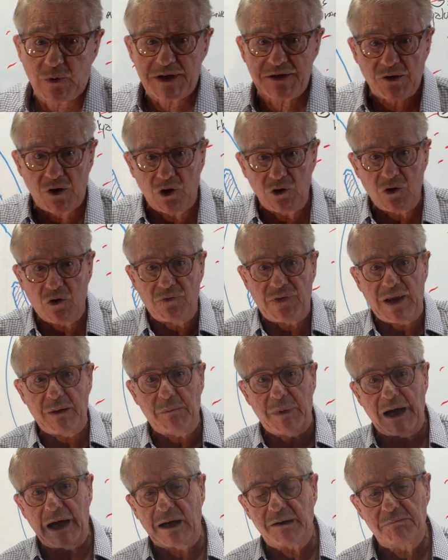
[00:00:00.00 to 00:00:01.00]
which all of
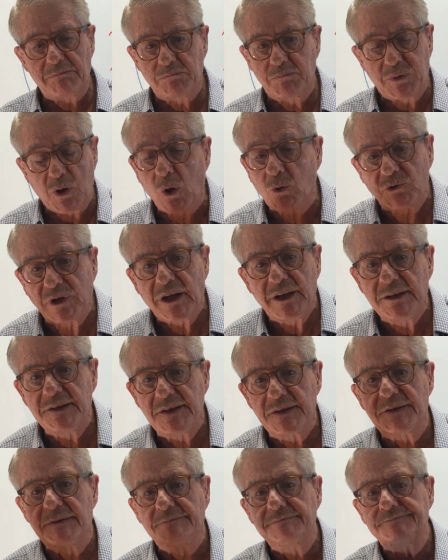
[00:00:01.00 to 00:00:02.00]
them are
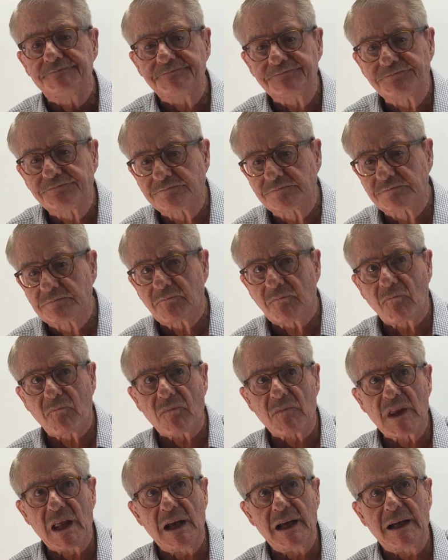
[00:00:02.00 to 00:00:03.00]
proteins,
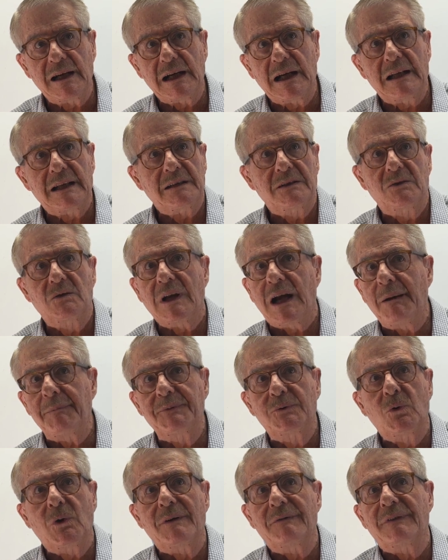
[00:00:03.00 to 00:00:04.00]
up
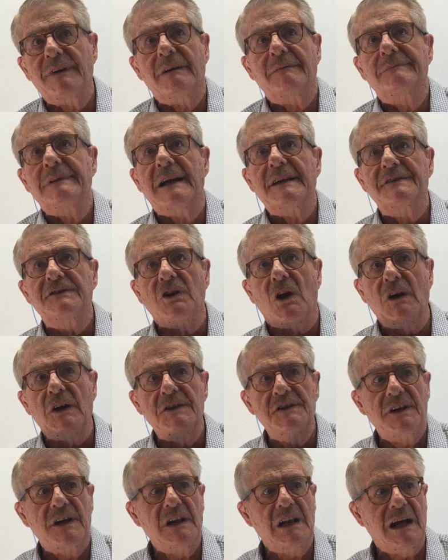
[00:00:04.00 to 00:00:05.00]
to an
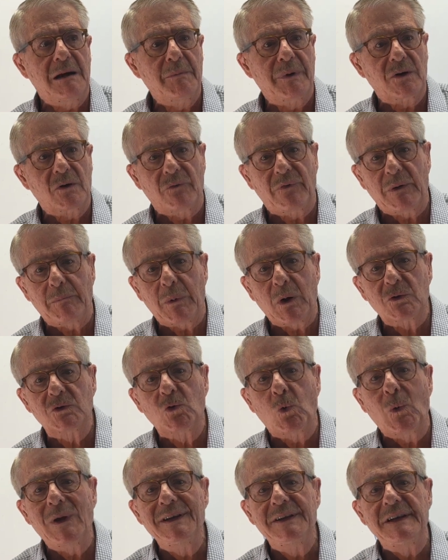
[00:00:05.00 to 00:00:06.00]
astonishing number of about
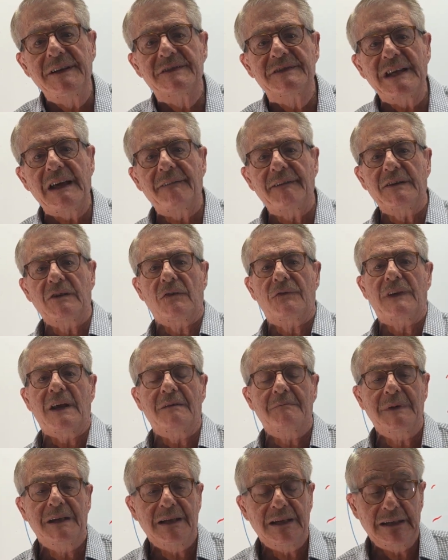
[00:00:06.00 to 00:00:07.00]
27 of
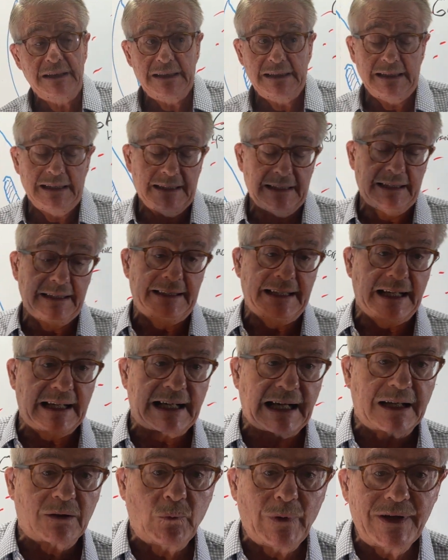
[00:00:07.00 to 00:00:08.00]
them. Thank
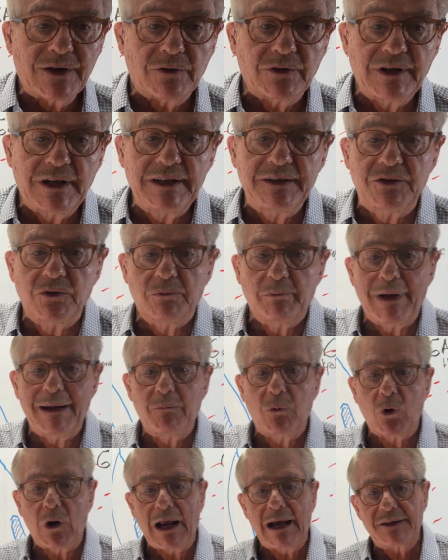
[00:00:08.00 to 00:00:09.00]
God we don't need to
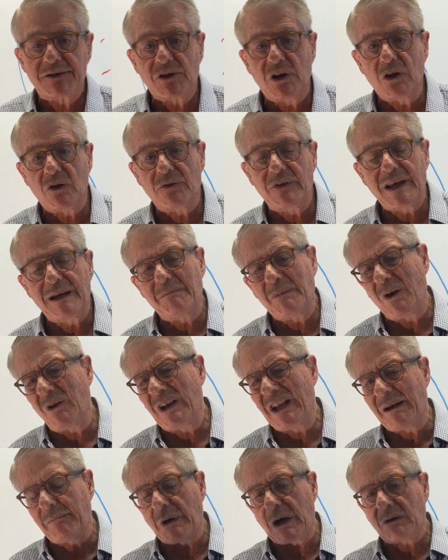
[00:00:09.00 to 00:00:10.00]
memorize all of them,
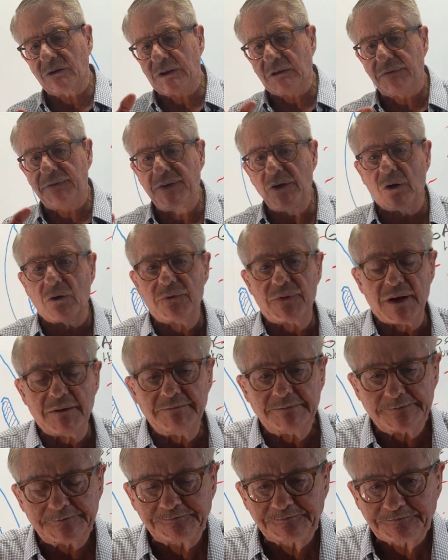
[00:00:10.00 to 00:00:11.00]
only about a few of them.